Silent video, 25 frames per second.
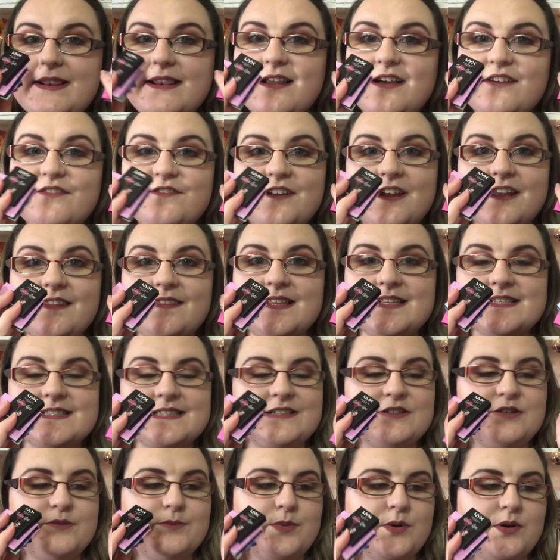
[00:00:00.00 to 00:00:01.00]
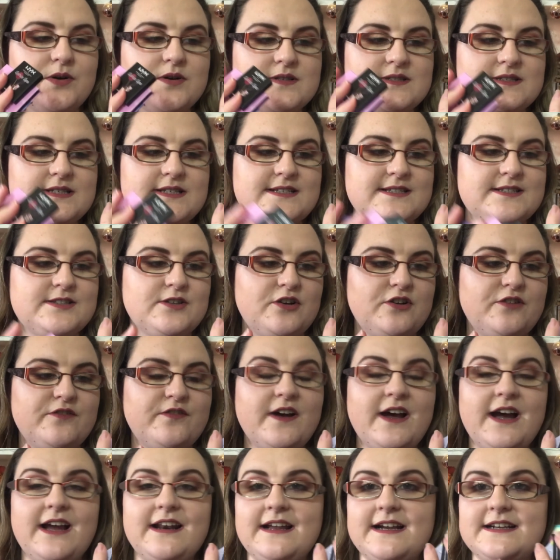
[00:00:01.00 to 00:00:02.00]
loving these little boxes of
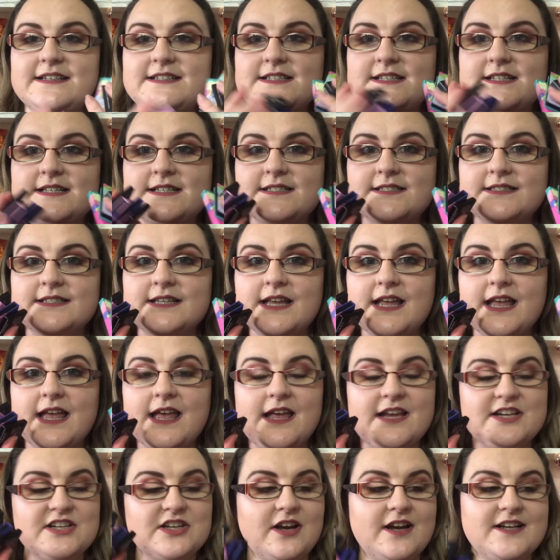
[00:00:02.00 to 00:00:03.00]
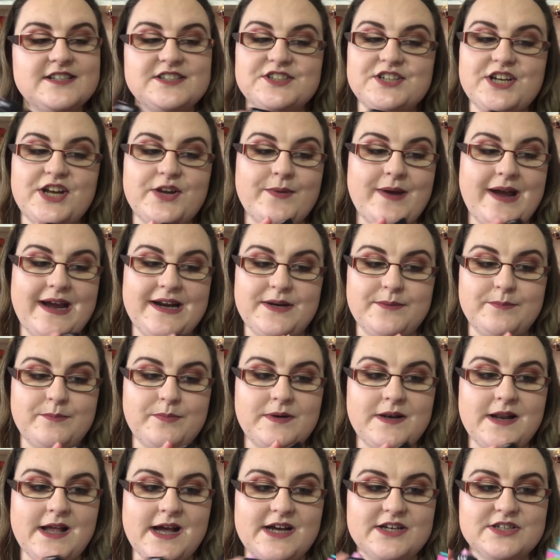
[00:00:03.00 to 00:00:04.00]
highlighters, eyeshadow and a
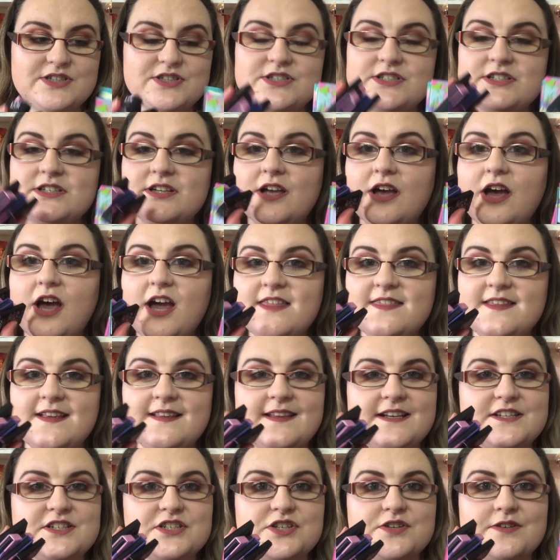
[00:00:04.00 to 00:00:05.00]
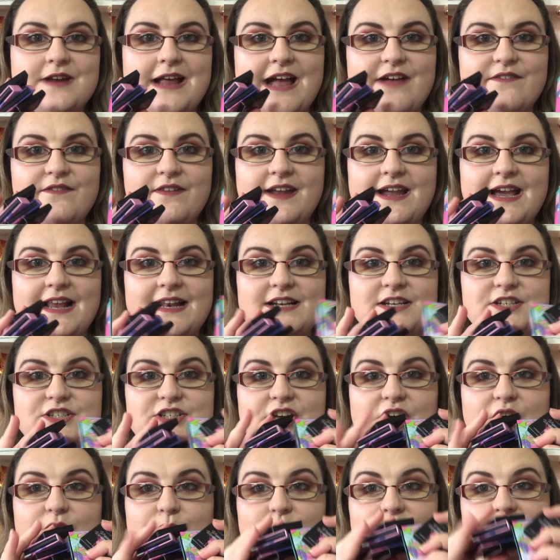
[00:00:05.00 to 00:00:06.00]
blush. I think they should do an advent
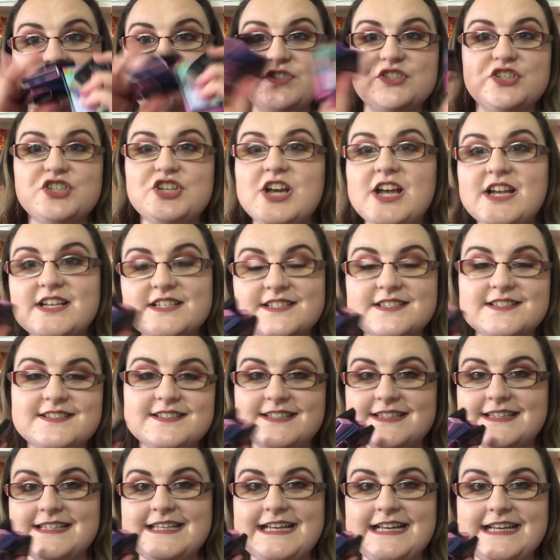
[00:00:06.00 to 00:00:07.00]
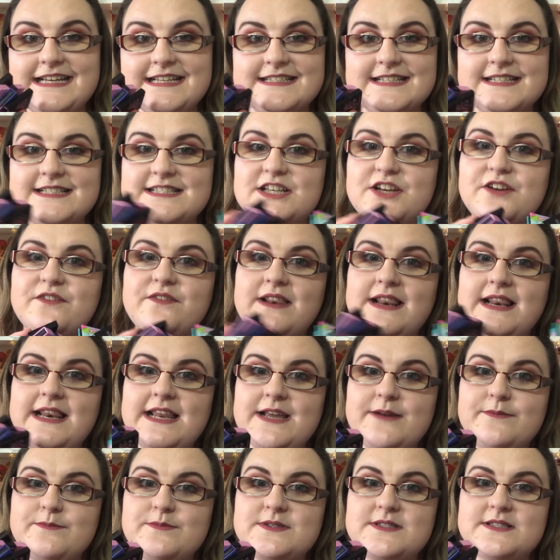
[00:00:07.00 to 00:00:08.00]
calendar with just these instead of
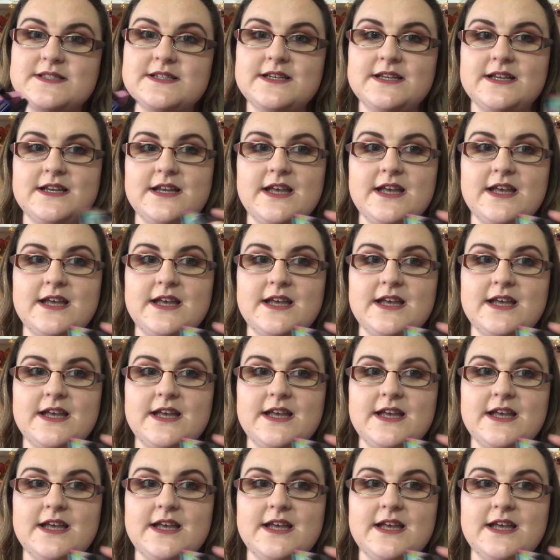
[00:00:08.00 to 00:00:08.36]
lips.